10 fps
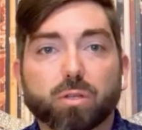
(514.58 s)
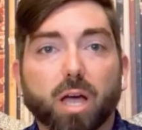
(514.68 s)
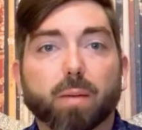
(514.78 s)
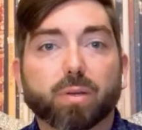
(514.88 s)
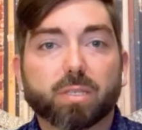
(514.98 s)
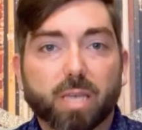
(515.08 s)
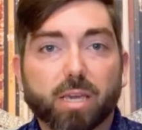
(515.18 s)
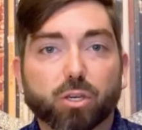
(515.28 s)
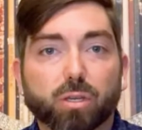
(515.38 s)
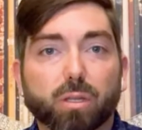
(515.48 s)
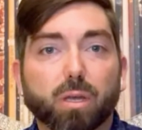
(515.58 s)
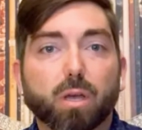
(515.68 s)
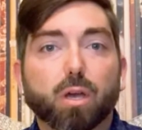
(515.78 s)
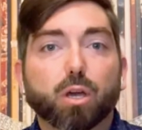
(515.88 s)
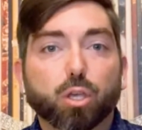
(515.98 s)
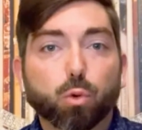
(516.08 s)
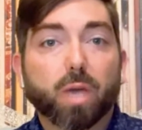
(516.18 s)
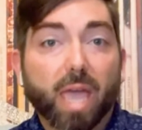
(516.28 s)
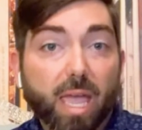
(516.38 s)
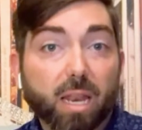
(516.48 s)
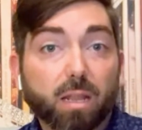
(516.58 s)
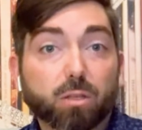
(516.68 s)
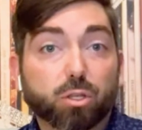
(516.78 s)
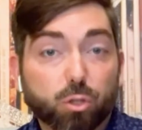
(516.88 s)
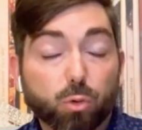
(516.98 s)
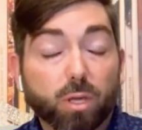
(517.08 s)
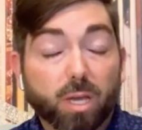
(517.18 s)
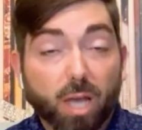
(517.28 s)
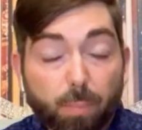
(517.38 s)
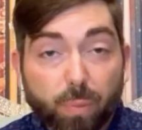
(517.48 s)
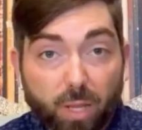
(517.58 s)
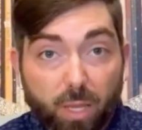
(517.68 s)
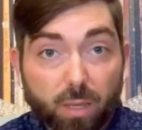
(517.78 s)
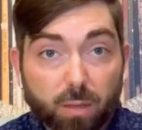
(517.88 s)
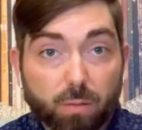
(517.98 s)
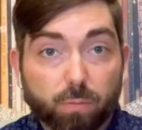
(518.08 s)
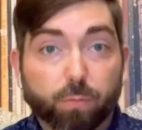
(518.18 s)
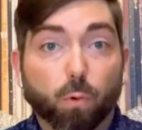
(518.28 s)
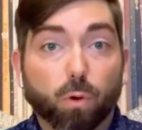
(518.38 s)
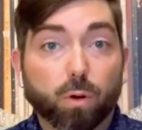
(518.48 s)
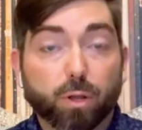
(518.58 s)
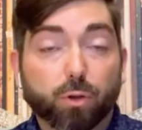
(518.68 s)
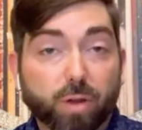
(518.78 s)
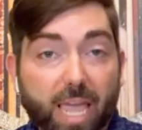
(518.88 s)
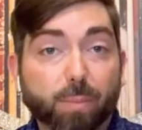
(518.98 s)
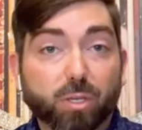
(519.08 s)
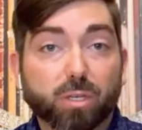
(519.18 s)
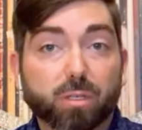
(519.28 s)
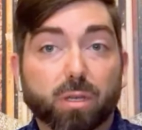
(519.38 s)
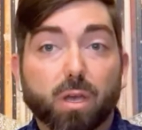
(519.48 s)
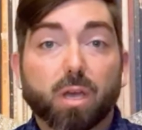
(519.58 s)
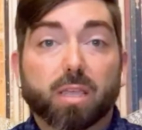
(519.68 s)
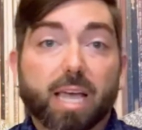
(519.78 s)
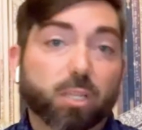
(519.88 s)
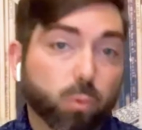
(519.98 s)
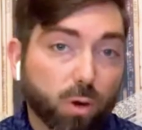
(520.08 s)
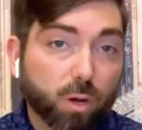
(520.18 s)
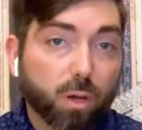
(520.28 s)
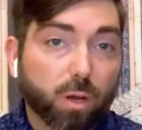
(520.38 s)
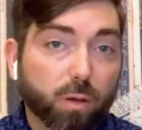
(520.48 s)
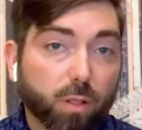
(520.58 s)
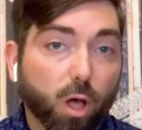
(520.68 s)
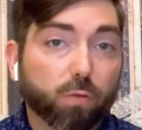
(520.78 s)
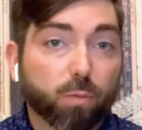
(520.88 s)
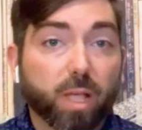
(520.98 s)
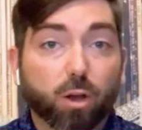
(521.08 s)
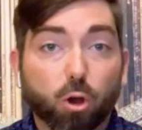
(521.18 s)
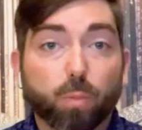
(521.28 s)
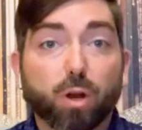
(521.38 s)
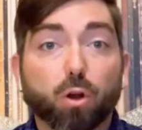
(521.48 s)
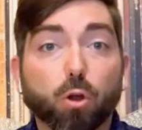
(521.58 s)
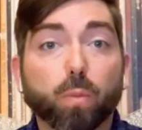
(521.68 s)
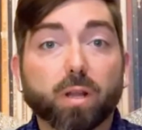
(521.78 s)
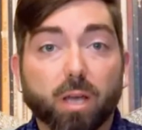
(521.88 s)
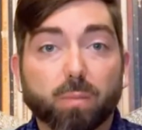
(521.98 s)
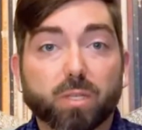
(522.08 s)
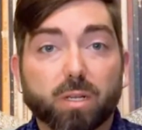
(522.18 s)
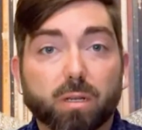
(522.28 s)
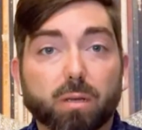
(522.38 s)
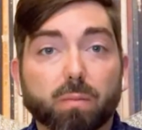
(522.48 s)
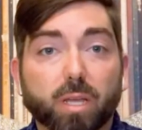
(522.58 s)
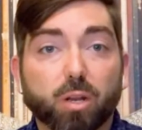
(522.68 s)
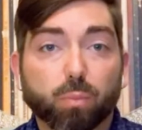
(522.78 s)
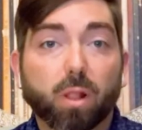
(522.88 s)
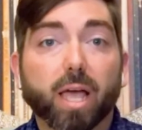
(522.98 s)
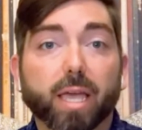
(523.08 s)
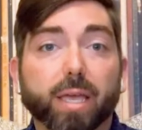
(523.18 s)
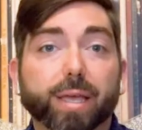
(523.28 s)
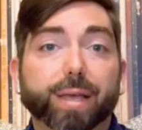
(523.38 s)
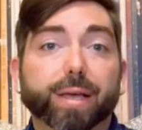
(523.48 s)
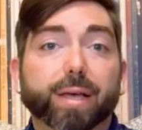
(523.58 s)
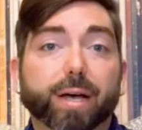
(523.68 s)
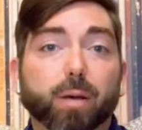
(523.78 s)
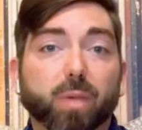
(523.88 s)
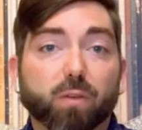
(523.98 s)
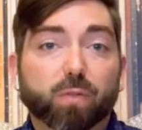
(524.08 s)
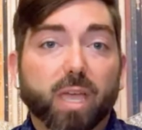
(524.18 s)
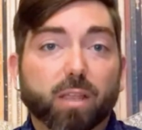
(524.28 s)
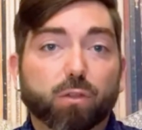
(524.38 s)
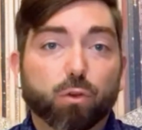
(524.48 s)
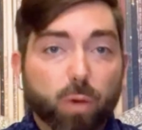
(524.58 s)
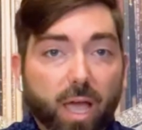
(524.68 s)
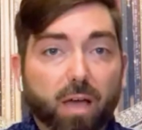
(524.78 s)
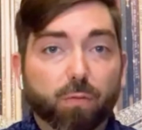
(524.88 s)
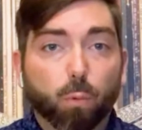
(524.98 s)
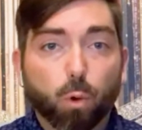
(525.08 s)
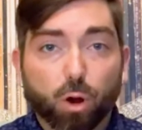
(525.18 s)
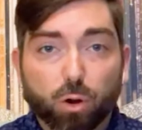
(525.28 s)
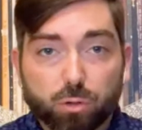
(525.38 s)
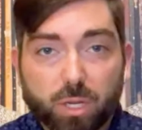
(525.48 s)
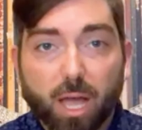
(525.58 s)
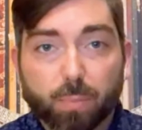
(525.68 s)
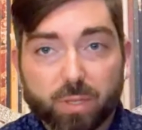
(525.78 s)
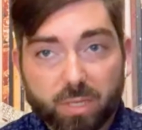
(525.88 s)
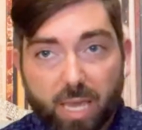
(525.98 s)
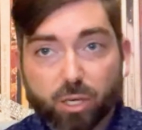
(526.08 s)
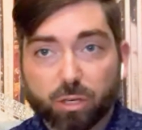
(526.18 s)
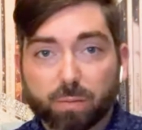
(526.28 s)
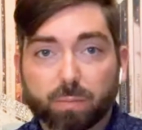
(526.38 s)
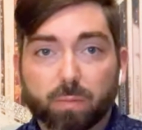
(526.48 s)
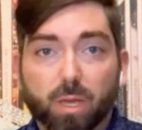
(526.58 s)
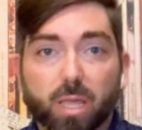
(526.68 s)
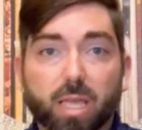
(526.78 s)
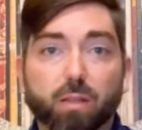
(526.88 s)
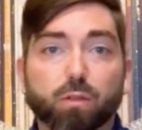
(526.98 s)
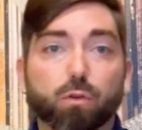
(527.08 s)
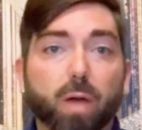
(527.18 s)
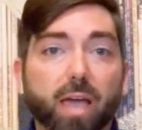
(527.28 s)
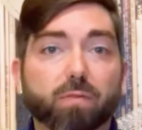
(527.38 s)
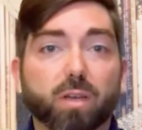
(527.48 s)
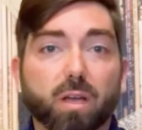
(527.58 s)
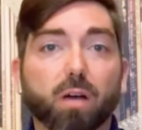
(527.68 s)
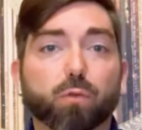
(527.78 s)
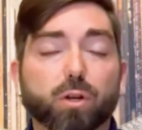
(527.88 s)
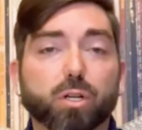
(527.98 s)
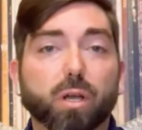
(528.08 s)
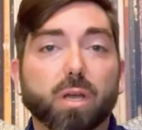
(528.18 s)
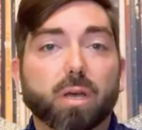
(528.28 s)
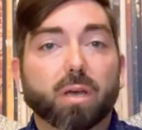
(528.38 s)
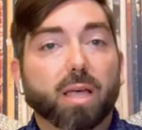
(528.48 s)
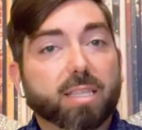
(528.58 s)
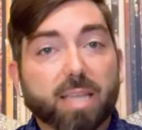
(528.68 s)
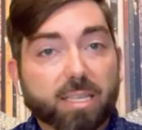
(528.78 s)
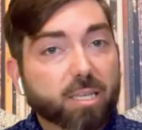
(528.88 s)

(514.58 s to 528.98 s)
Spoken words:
compensation, you can sue the company for your damages. That's where a law firm like Herrman and Herrman comes into play. If they do have workers' compensation and they do have the coverage, that's not